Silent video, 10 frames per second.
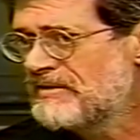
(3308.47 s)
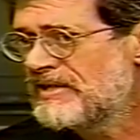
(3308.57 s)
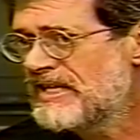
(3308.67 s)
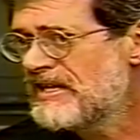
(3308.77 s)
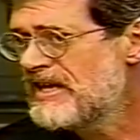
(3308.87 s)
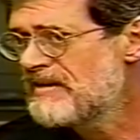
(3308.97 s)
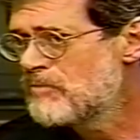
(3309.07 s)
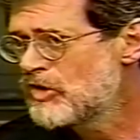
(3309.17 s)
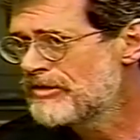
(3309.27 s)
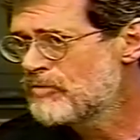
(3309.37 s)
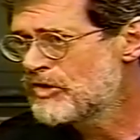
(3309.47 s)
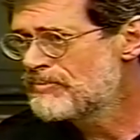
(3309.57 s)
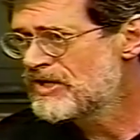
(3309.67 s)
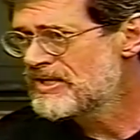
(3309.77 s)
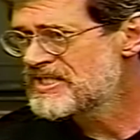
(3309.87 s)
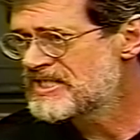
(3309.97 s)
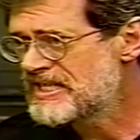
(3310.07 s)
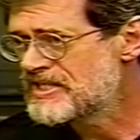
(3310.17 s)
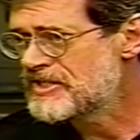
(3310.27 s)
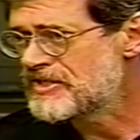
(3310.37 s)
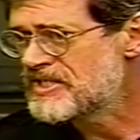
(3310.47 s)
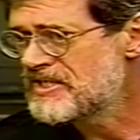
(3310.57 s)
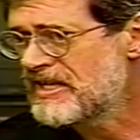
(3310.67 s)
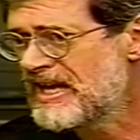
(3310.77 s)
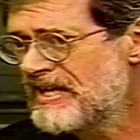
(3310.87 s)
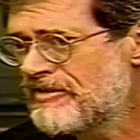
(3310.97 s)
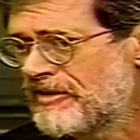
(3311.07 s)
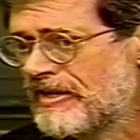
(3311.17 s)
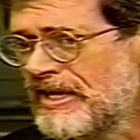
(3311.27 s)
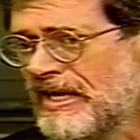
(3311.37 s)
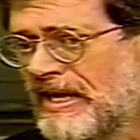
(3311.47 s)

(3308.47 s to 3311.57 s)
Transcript: and linking more and more processors together.